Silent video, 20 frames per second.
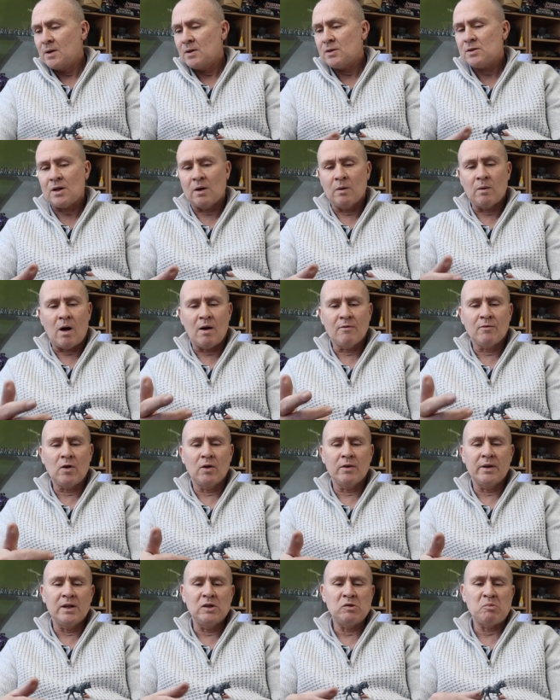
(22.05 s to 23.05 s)
So I've
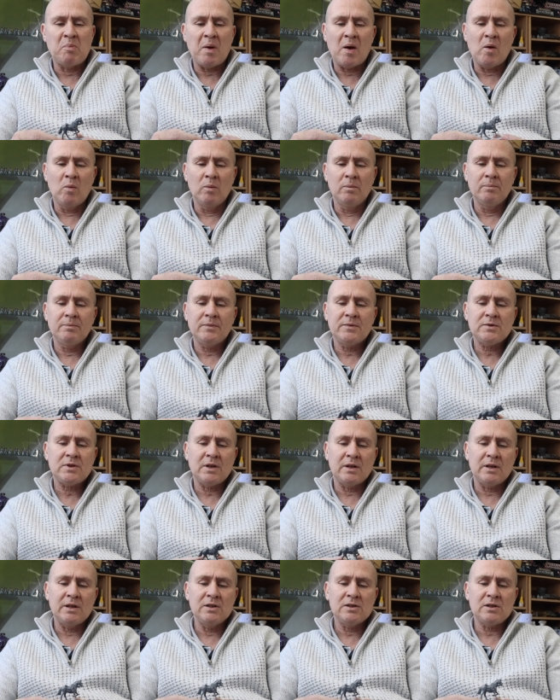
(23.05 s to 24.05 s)
got these built,
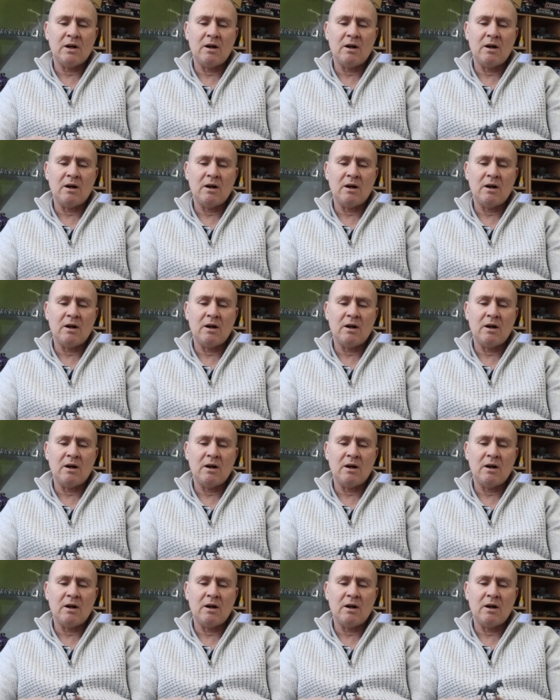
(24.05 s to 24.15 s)
so these